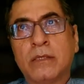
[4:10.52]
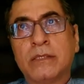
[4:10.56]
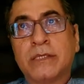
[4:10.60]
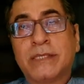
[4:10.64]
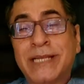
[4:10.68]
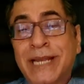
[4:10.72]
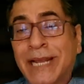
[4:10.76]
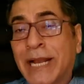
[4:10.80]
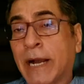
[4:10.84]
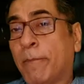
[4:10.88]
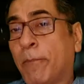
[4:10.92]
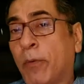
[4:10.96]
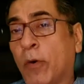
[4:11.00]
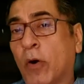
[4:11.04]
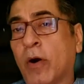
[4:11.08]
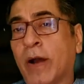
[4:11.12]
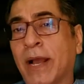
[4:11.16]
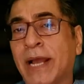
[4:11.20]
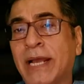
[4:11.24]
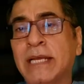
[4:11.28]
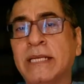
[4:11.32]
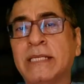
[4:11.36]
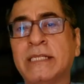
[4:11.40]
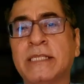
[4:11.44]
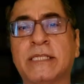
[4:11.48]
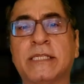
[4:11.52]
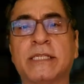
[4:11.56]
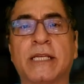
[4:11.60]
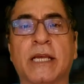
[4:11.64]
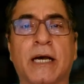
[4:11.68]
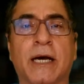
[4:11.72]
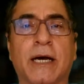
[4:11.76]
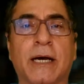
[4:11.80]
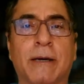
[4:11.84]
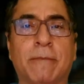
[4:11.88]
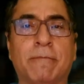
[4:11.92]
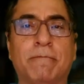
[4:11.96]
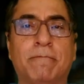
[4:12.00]
Singapore has
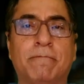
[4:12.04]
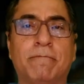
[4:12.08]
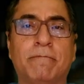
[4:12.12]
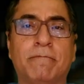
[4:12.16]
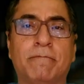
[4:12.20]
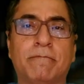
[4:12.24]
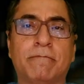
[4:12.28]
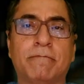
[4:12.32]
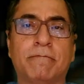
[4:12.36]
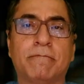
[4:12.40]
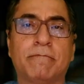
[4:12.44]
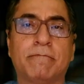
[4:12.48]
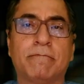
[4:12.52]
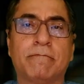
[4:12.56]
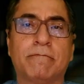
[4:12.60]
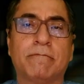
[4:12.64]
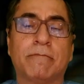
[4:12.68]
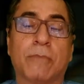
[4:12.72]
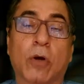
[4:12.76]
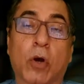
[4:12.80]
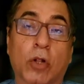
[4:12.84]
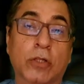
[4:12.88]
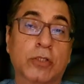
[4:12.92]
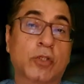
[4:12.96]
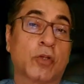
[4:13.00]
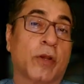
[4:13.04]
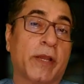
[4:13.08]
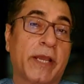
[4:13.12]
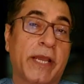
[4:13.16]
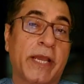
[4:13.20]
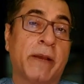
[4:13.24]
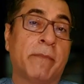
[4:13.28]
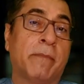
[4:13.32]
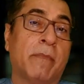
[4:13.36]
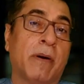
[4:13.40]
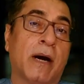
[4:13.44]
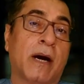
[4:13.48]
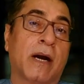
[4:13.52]
also
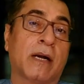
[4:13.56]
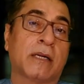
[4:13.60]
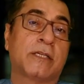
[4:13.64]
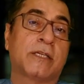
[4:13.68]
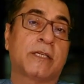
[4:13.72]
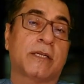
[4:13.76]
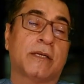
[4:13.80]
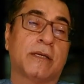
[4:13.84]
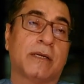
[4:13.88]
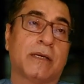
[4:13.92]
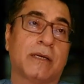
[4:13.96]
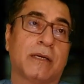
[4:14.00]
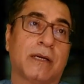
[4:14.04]
earmarked